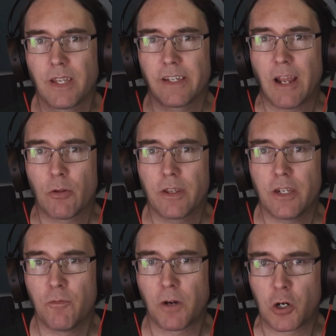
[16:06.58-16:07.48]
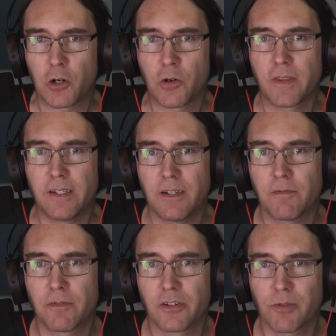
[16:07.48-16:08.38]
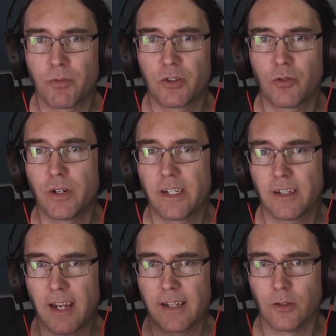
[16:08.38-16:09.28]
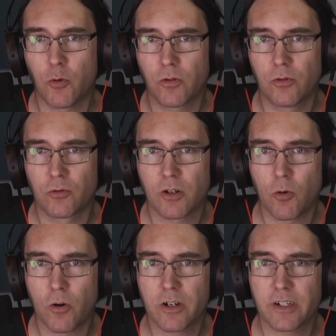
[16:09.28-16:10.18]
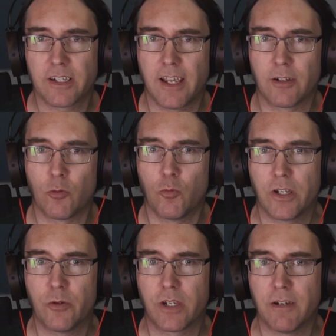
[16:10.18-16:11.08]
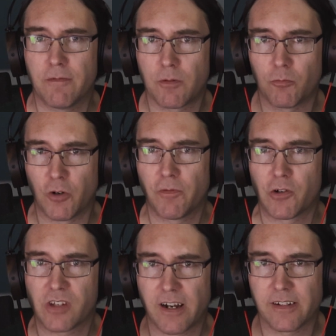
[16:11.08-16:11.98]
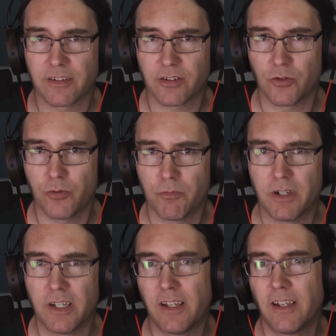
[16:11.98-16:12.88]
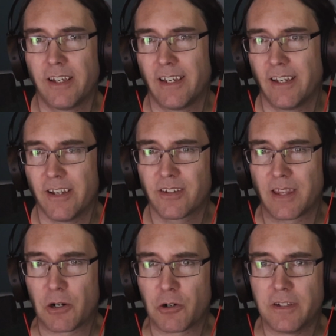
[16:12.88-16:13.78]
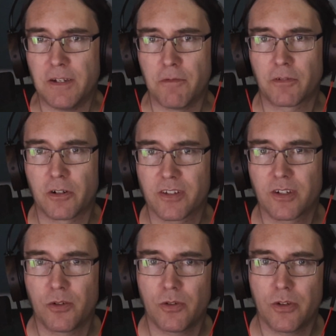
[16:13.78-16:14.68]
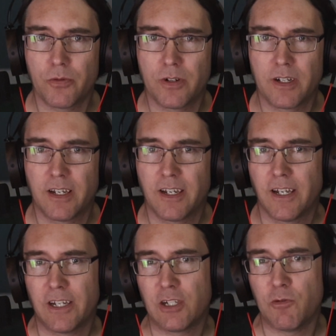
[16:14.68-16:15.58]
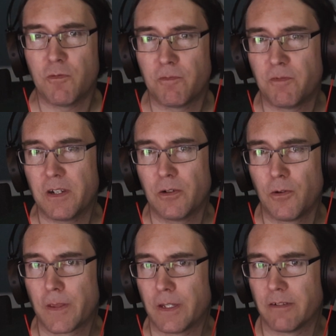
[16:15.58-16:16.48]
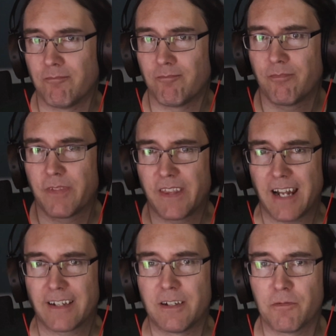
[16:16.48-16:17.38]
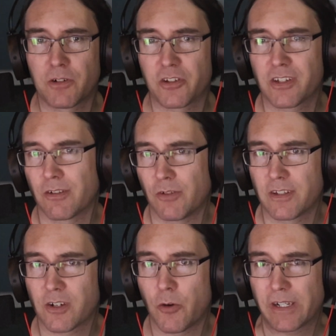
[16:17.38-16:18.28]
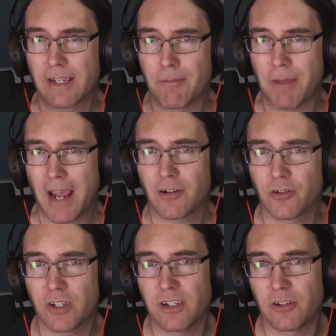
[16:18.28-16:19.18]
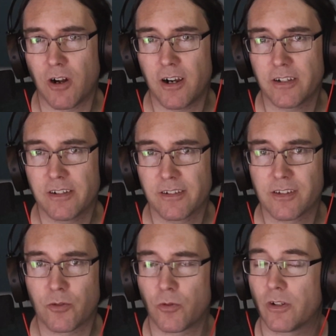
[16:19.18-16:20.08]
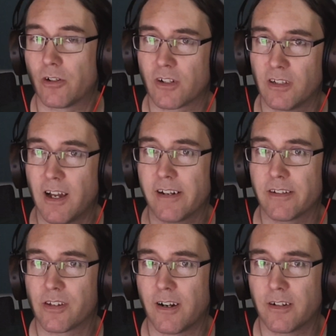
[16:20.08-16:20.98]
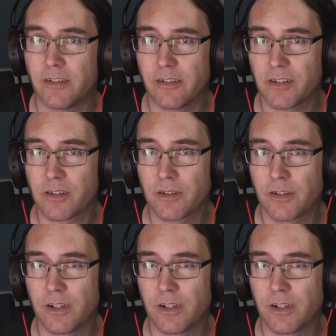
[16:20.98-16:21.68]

Now that you've heard the difference between a local recording and what you get from Riverside and Zoom, is there a difference to you? Do you feel that that difference is going to matter to your audience or your client's audience?